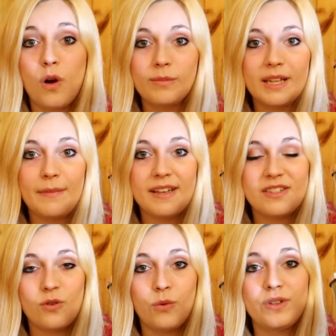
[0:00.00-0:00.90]
Normally my
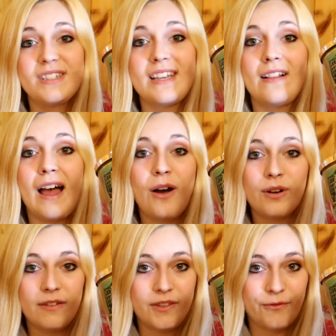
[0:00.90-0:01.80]
store would sell out
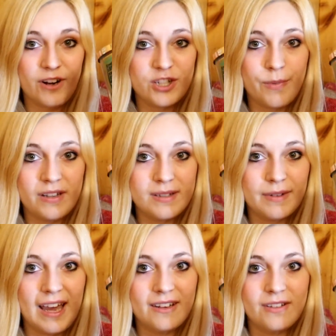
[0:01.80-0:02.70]
of the Fresh Balsam
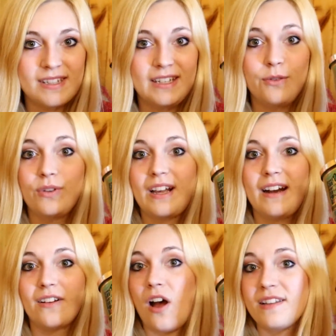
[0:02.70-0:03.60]
candles and it would
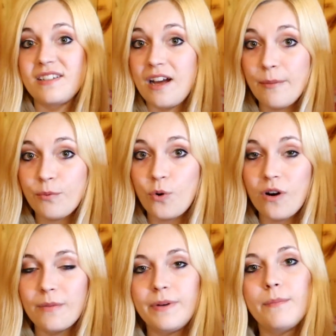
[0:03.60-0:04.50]
kind of cause an
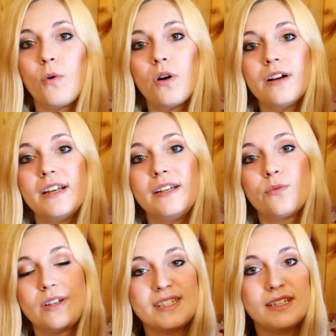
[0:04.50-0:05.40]
uproar, but more in
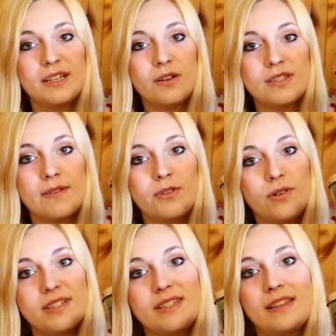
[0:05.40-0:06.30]
recent years I've
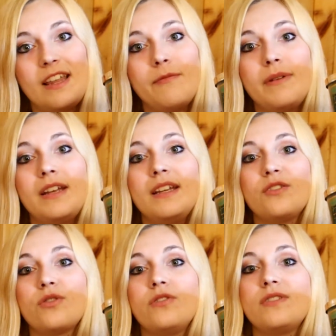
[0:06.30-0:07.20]
noticed that they've been
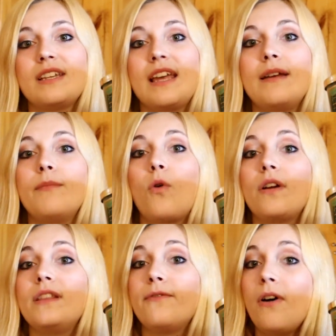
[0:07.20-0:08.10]
introducing it more
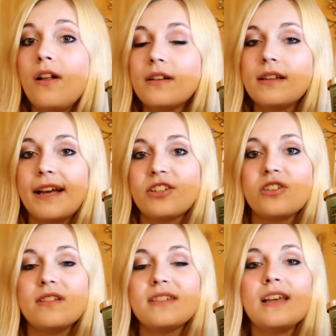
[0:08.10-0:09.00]
in the fall
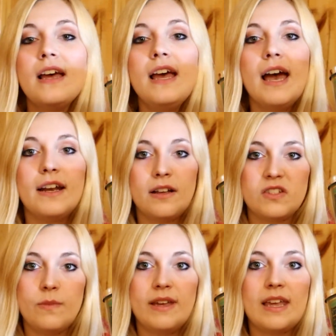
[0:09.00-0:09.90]
collections and
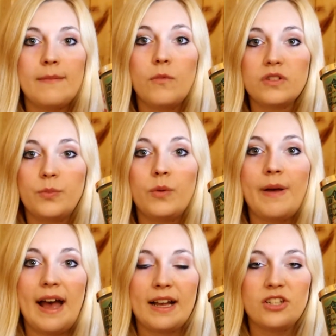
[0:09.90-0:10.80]
also making multiple
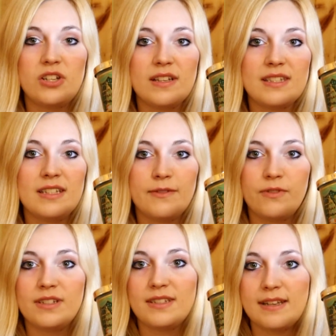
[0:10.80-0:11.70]
packagings and
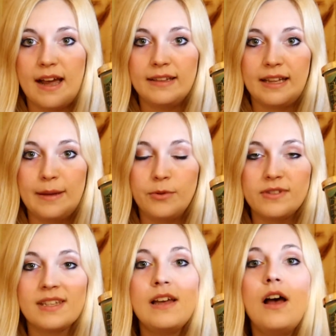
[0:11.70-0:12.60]
different design
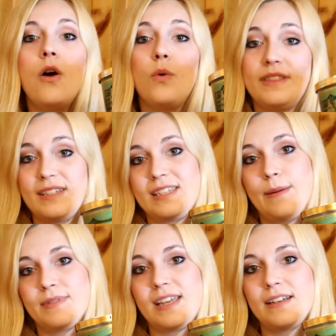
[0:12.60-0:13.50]
labels with the
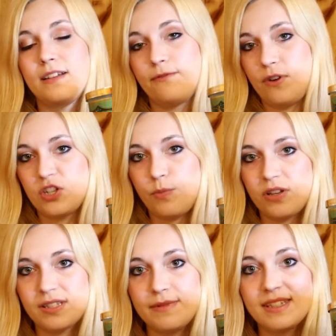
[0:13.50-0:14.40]
same scent of Fresh
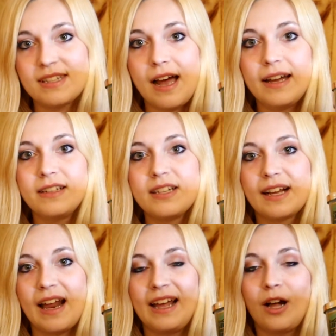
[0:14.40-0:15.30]
Balsam inside to
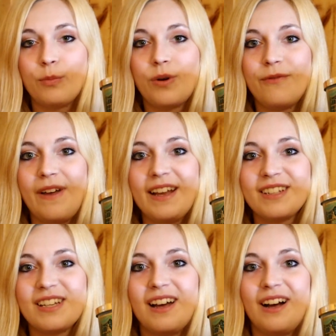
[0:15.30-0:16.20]
kind of help
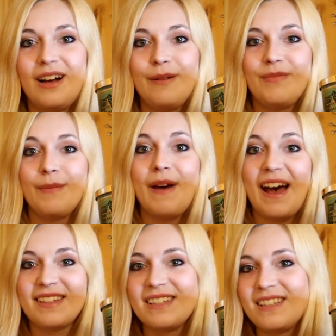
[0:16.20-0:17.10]
prevent um, the
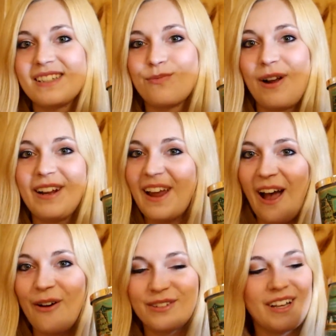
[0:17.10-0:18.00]
masses running
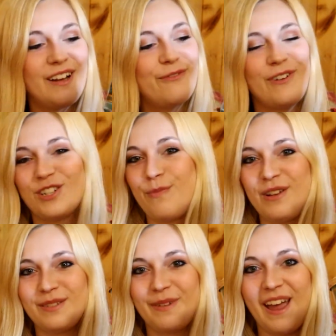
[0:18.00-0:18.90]
out of Fresh
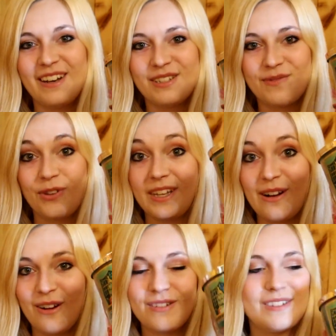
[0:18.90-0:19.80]
Balsam candles for the year.